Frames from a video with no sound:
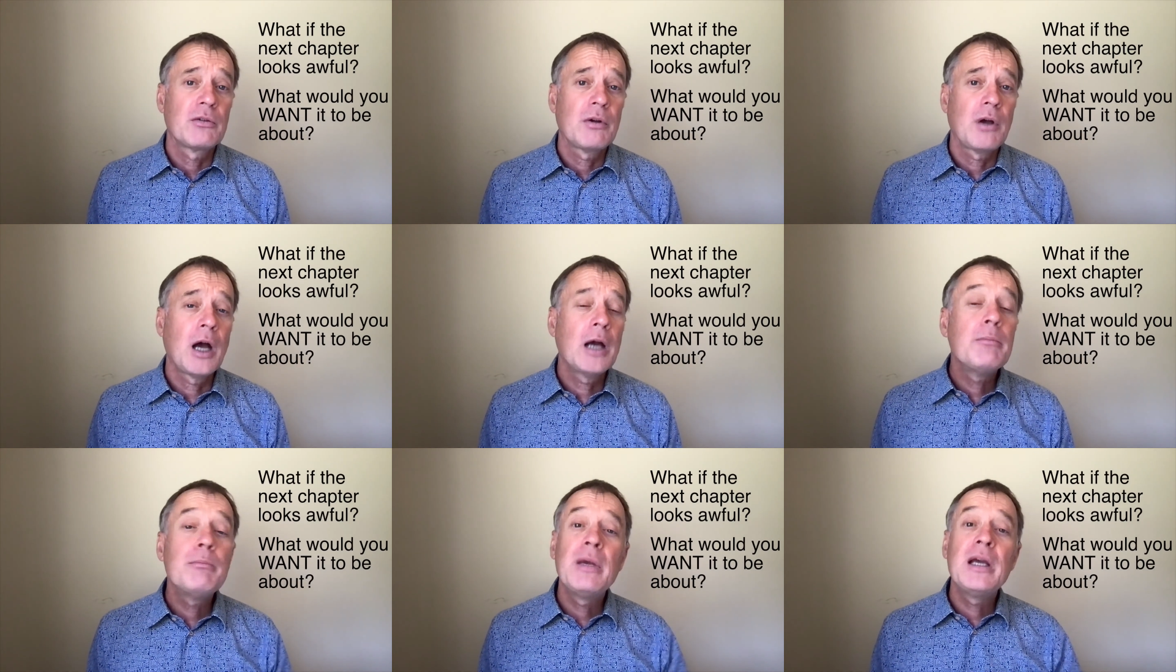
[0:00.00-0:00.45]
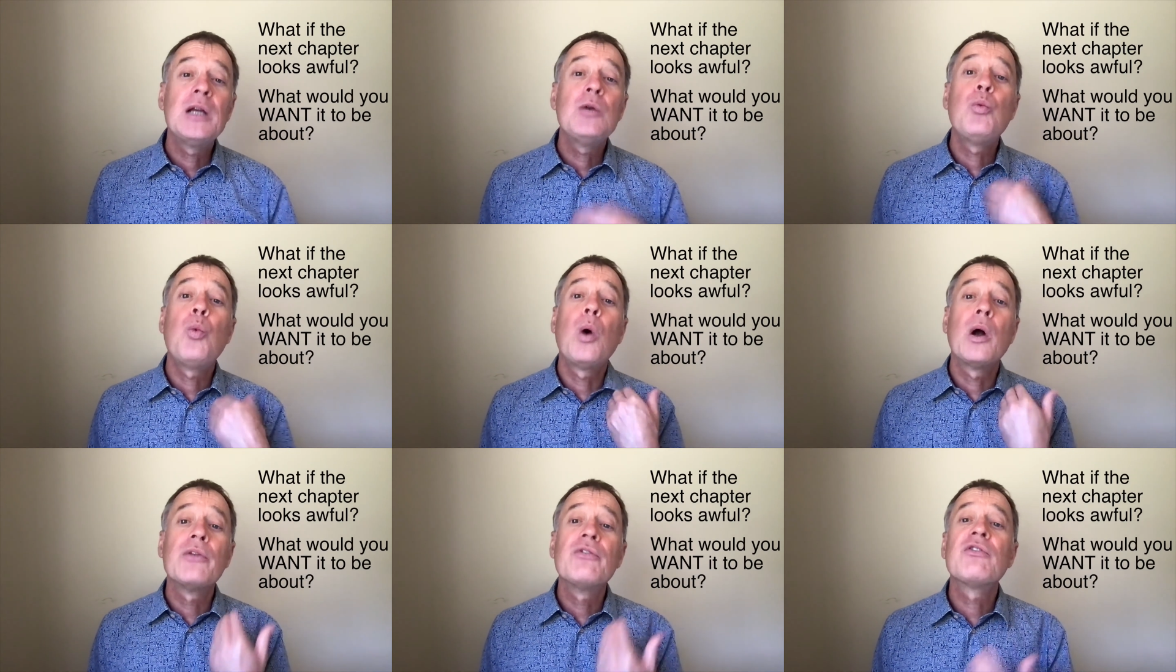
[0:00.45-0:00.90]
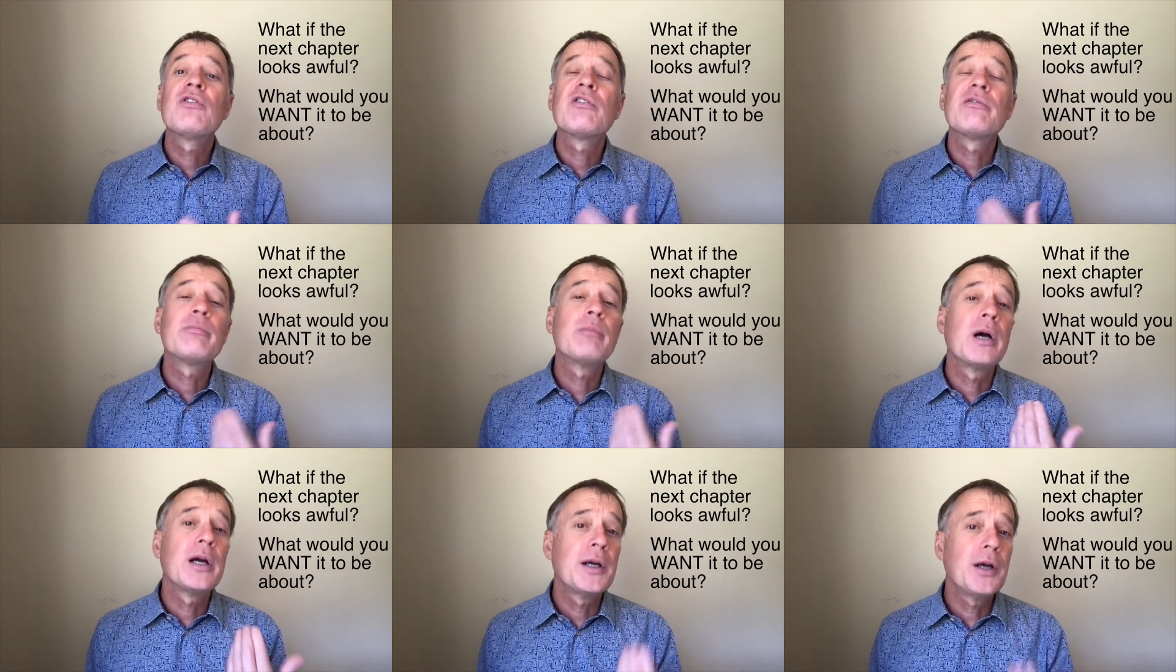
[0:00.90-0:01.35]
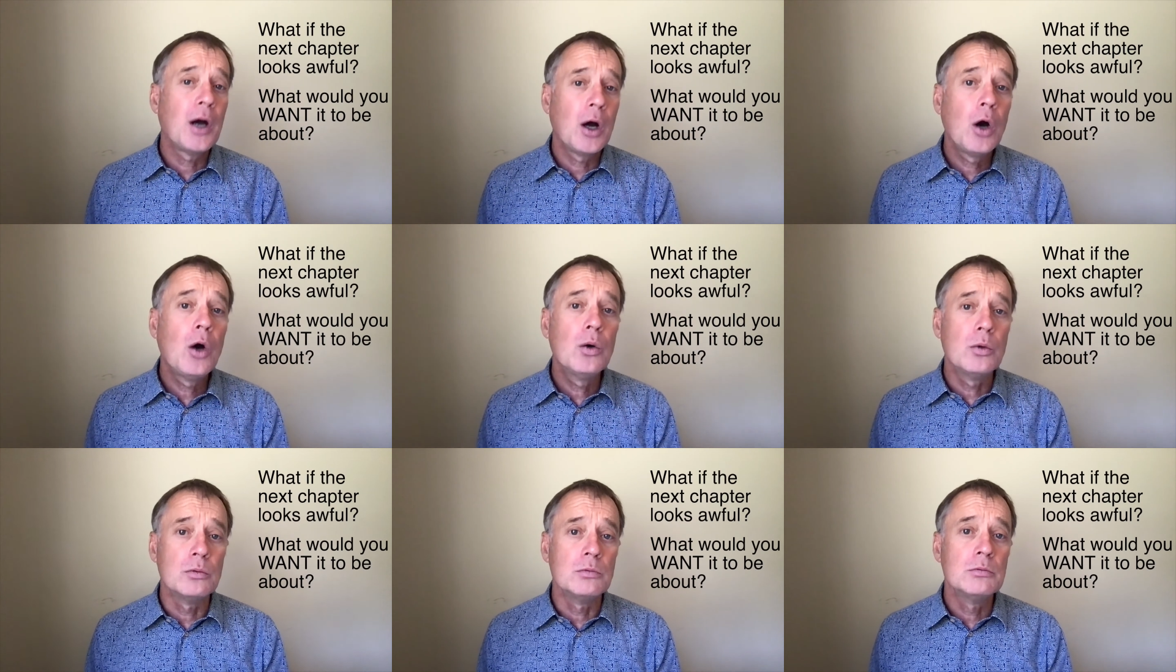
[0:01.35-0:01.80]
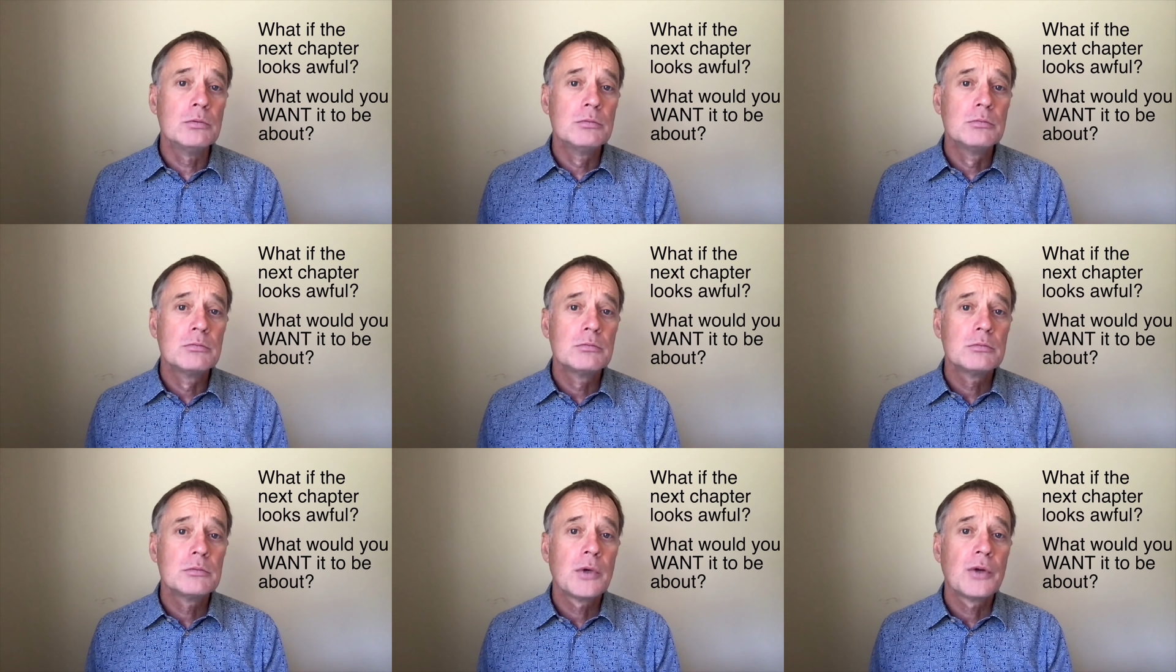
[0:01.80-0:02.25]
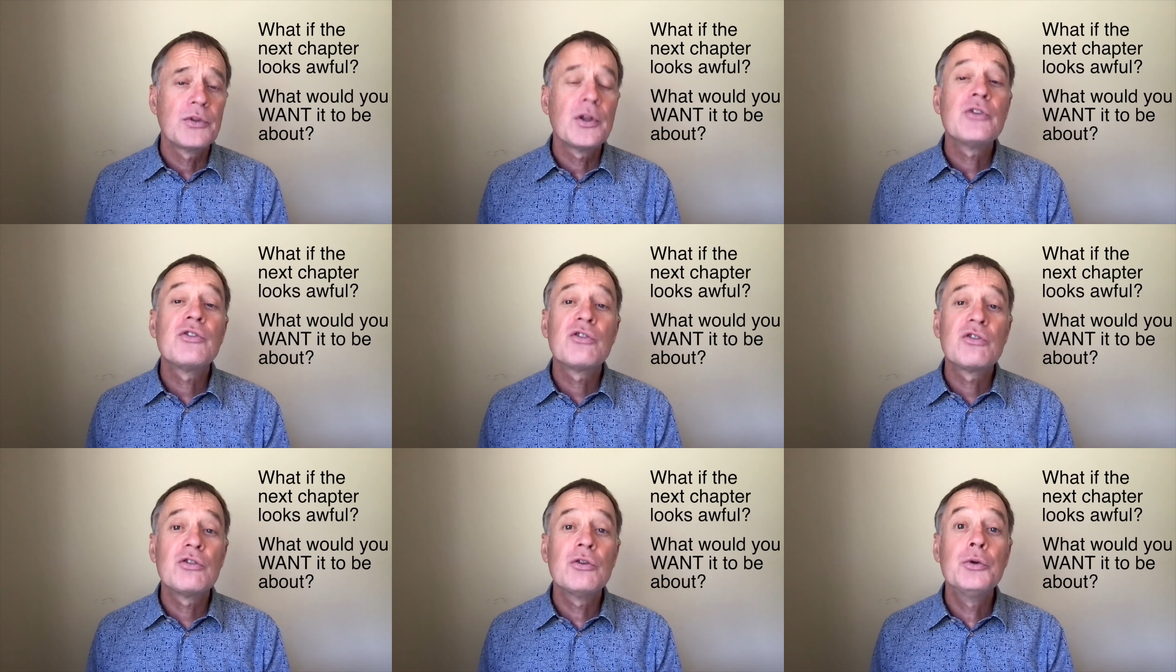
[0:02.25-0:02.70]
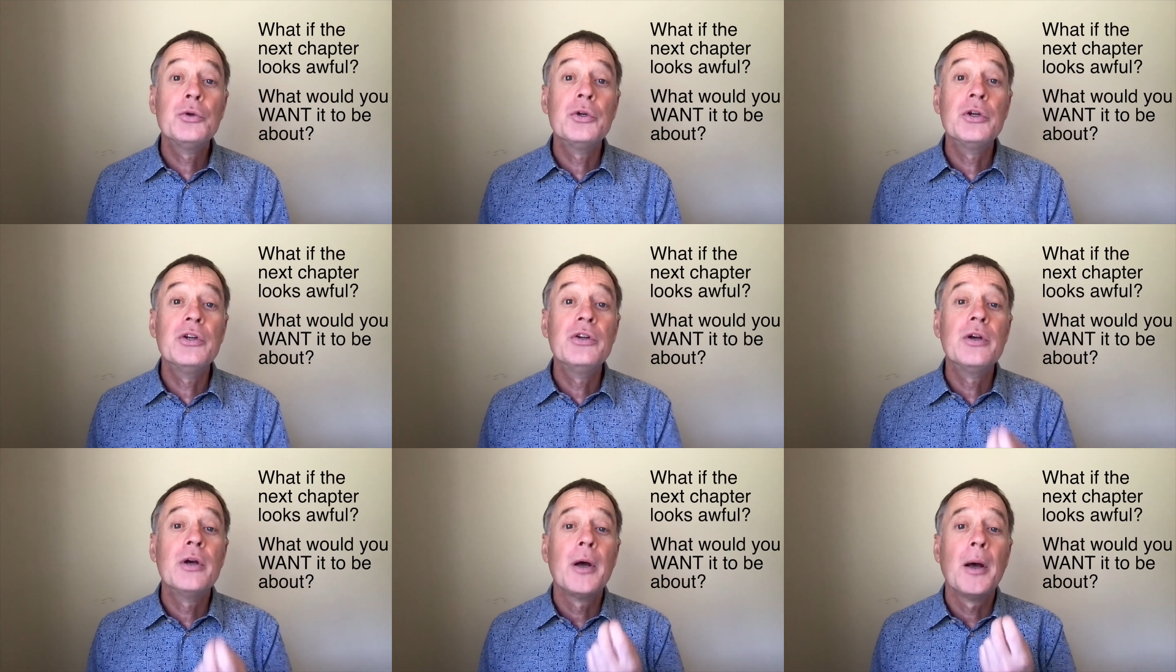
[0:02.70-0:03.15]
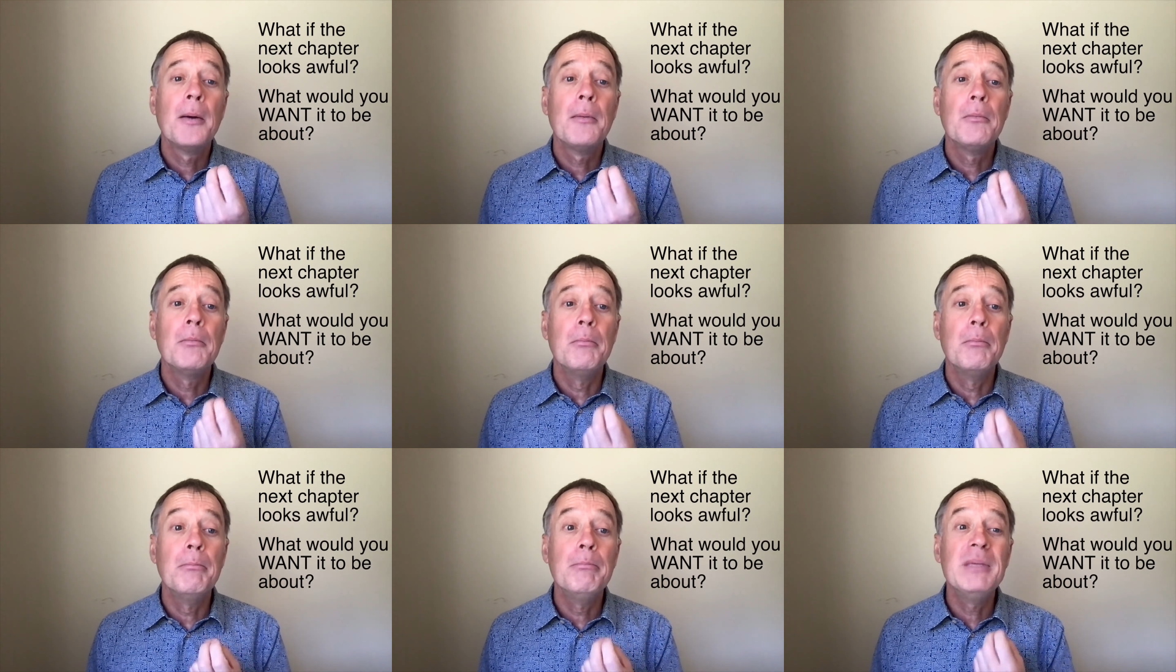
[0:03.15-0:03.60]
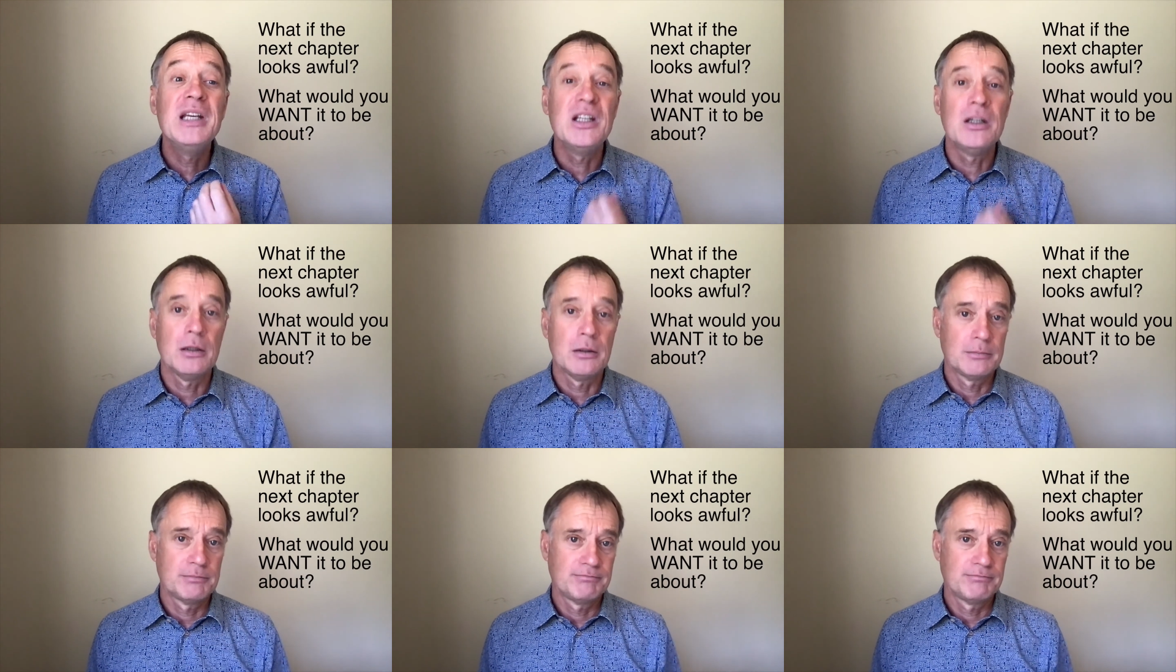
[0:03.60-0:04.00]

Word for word: I made ones of my own that suited me.